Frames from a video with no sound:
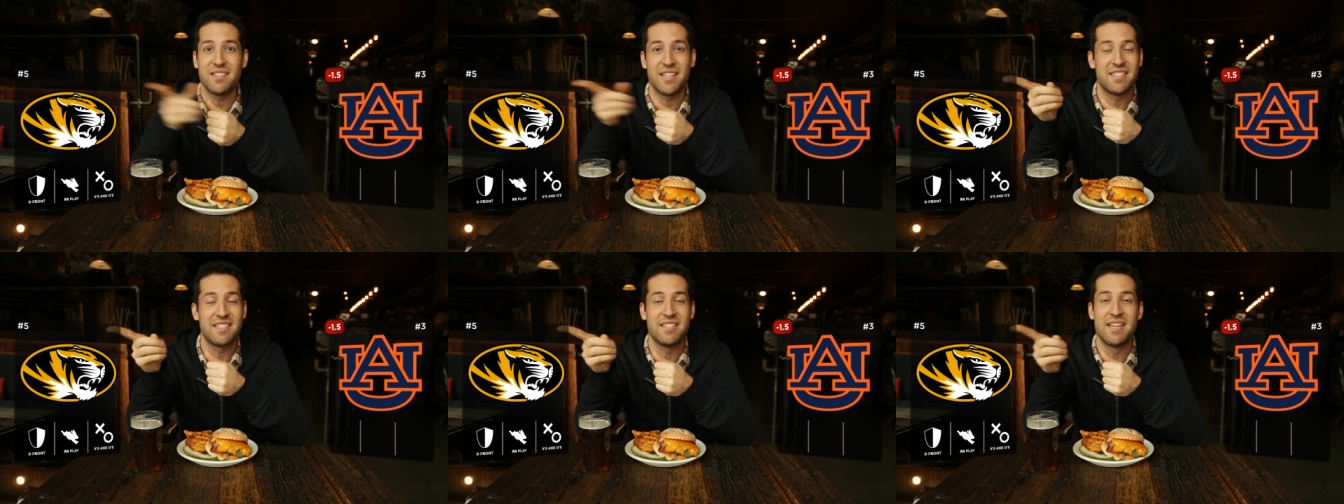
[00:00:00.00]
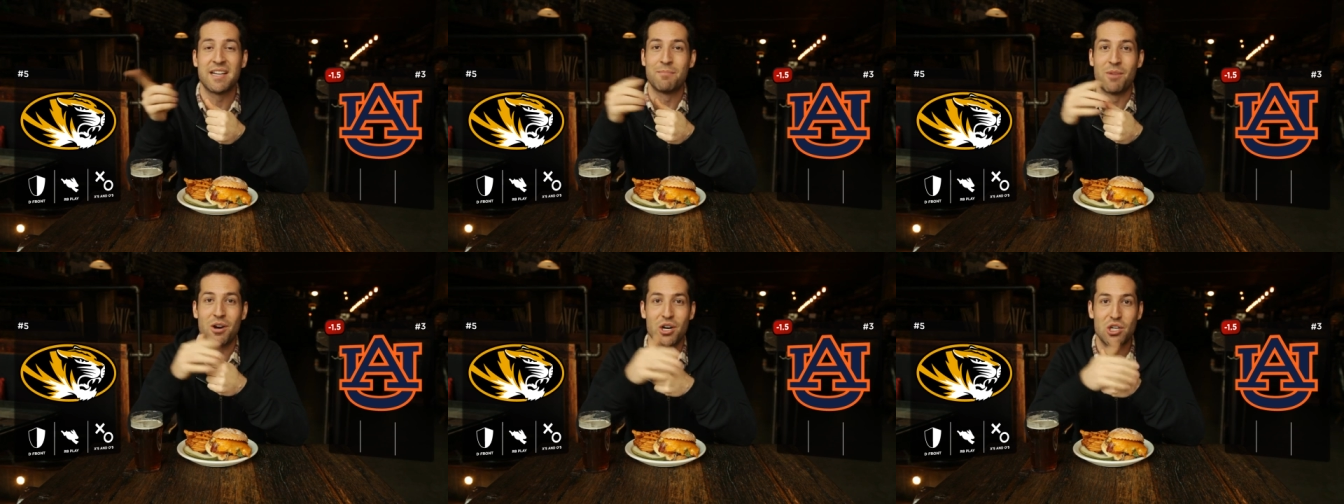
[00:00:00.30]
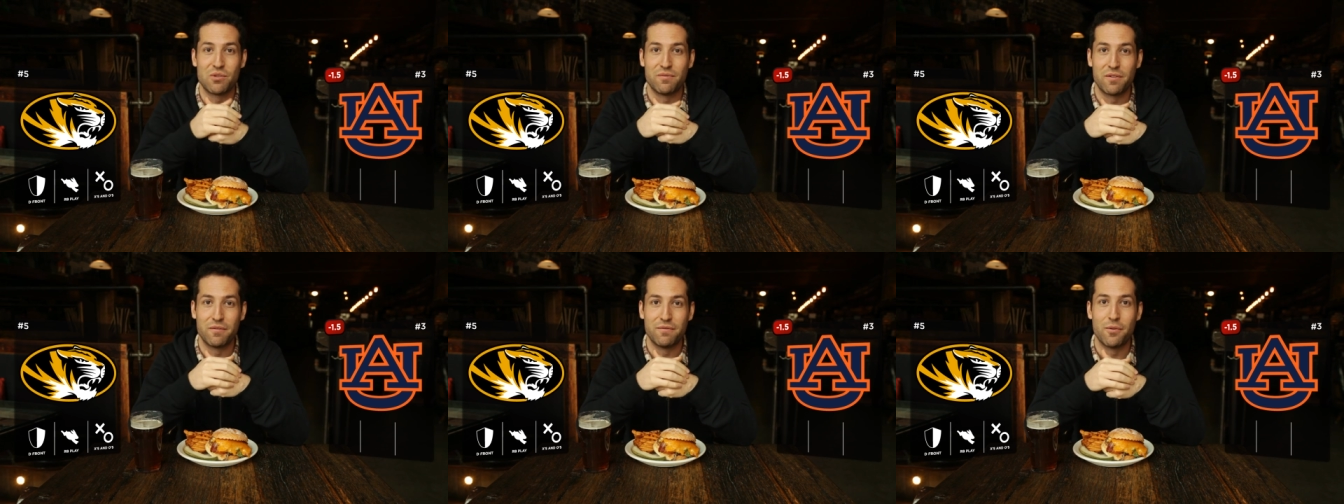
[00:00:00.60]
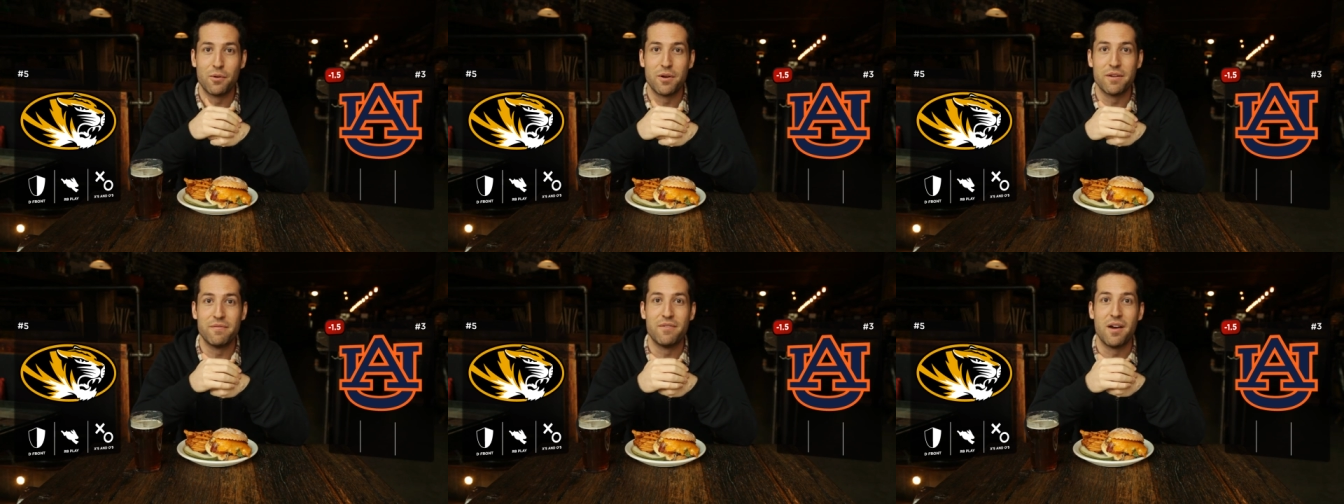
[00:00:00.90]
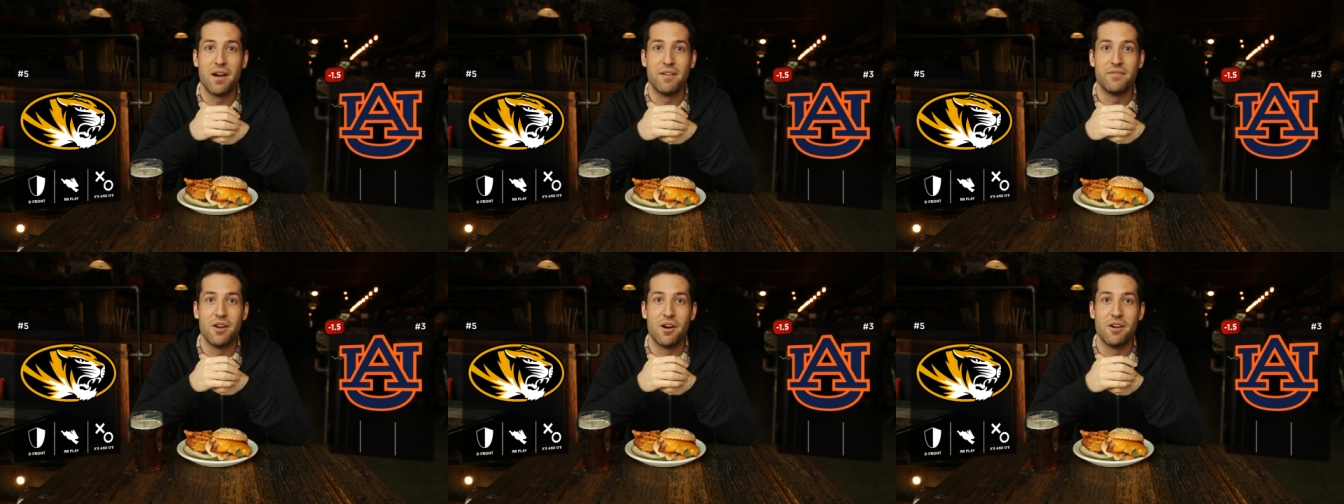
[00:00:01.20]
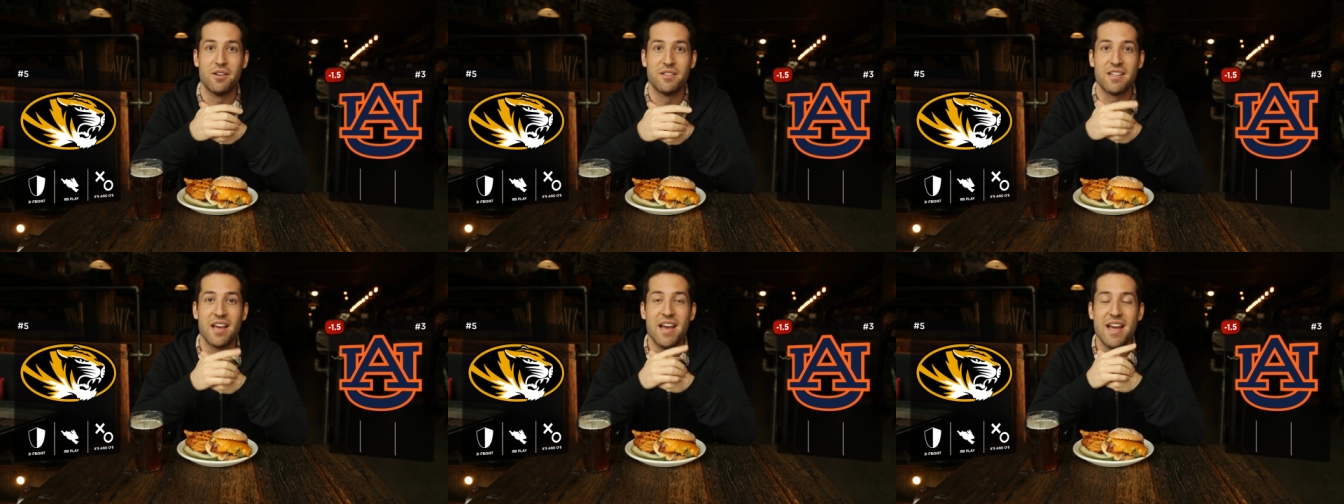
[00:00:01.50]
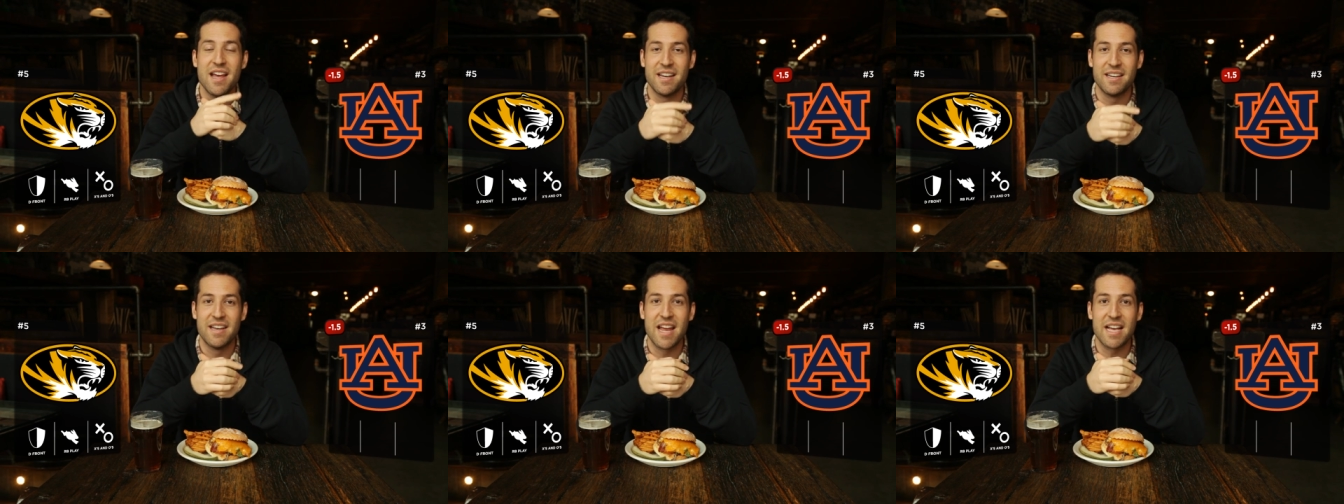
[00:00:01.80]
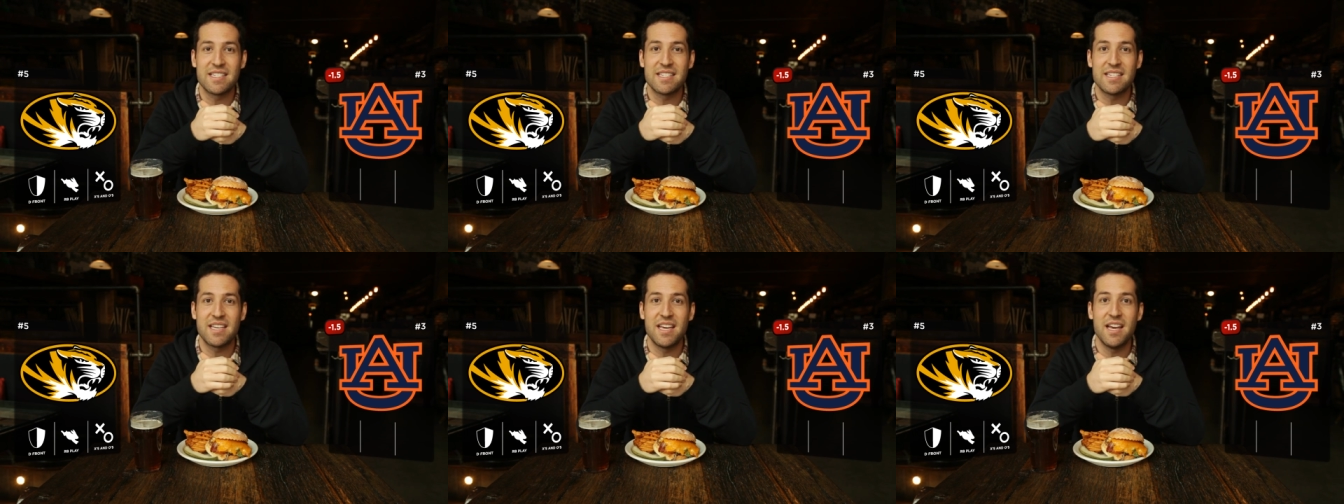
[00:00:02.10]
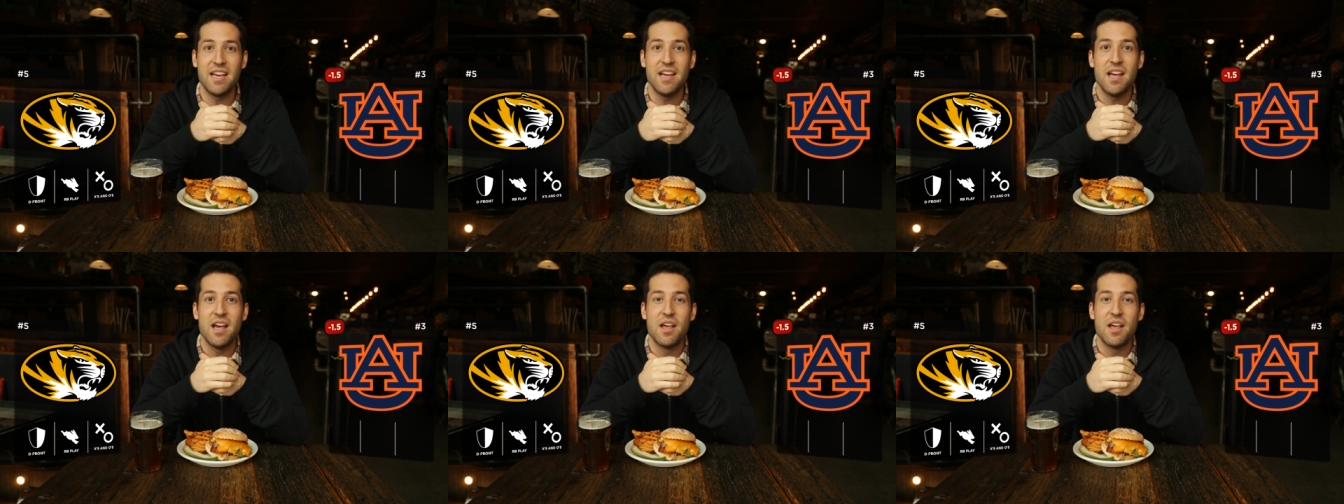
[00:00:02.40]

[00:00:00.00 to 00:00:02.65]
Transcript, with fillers: that's Nick Marshall for forty-five yards. Next key,